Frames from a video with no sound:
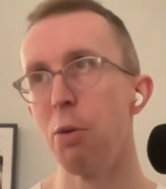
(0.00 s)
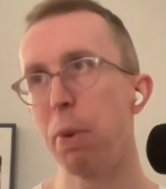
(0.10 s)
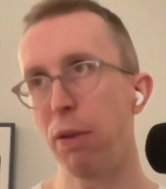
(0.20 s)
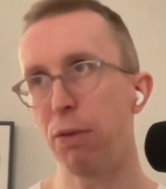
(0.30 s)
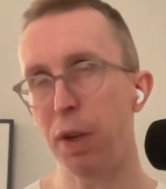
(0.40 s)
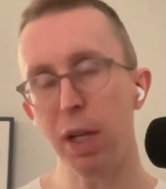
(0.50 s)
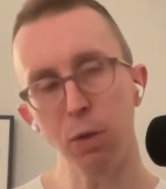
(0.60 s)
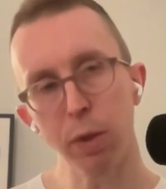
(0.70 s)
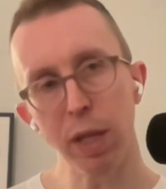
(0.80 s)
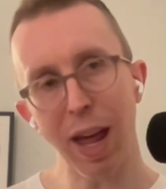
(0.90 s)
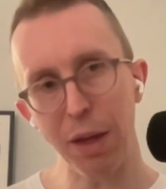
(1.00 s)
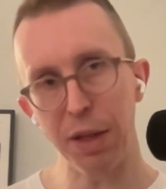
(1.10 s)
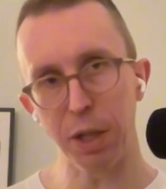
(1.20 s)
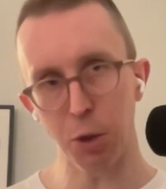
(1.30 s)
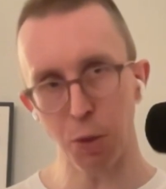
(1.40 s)
But I feel a real
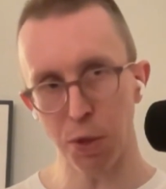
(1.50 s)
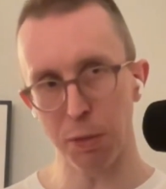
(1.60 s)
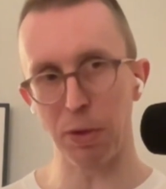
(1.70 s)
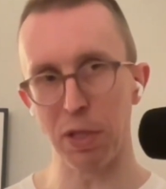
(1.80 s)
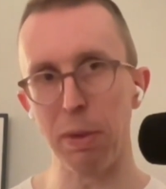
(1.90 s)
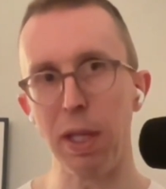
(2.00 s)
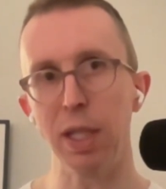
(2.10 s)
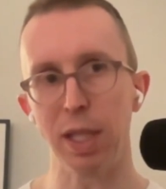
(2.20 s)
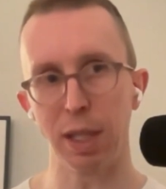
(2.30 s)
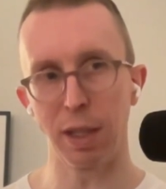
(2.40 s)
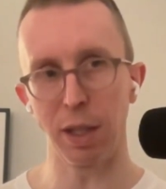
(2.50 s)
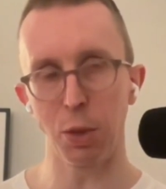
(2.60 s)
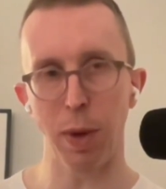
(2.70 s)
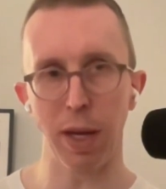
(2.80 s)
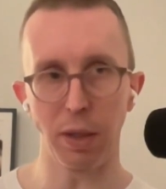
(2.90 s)
ethical responsibility in it
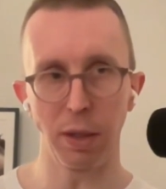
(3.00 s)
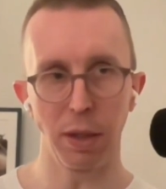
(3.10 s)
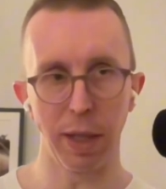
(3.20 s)
as well.